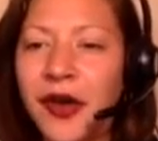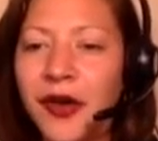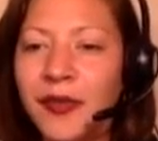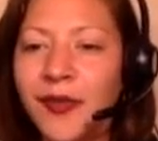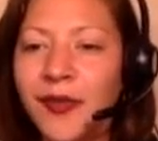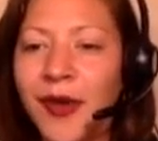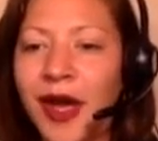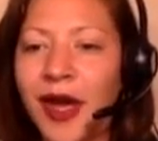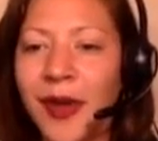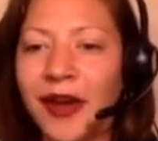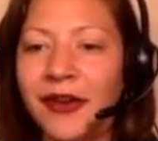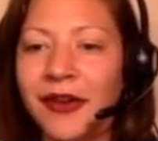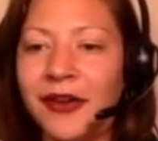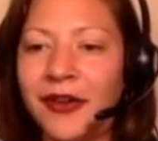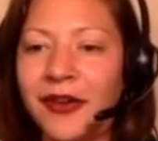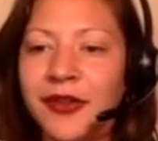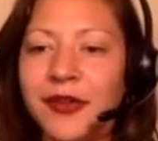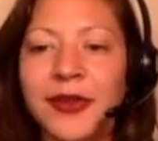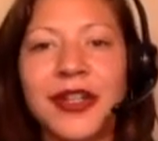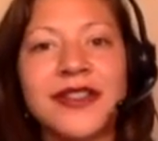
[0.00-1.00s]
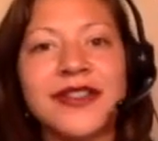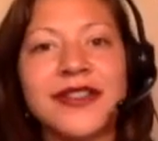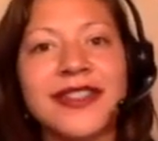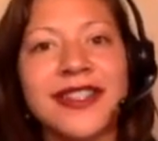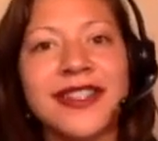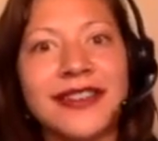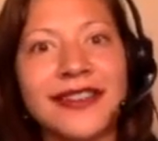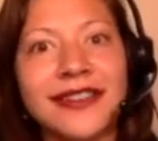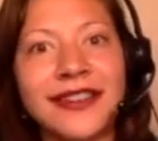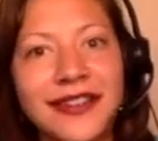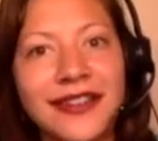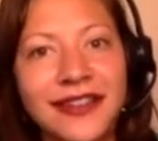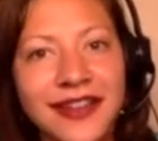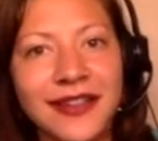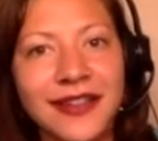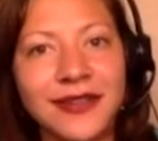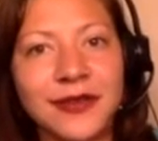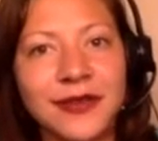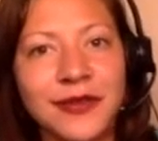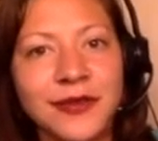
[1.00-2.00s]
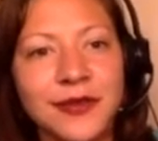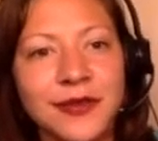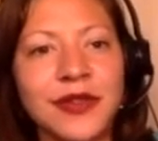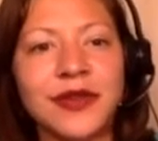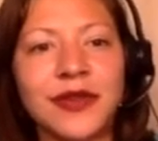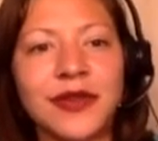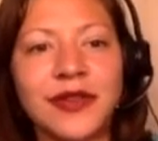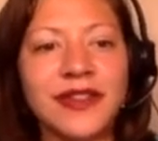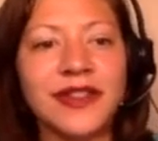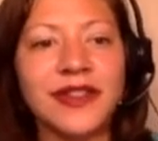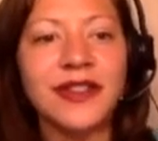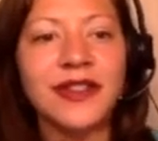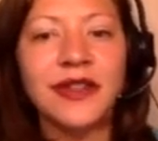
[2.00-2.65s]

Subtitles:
my background appears in the classroom. So you can see the